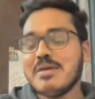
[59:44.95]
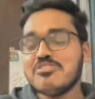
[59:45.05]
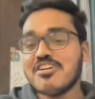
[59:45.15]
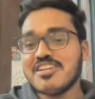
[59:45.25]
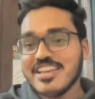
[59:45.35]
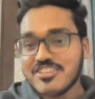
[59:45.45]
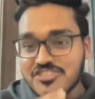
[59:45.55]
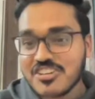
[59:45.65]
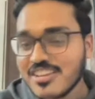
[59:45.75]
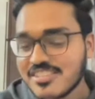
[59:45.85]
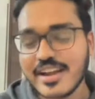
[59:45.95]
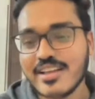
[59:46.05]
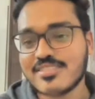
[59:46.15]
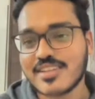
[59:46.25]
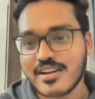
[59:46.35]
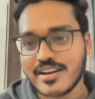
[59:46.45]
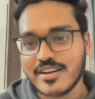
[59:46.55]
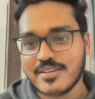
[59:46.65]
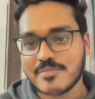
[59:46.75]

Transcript: journey is just getting started.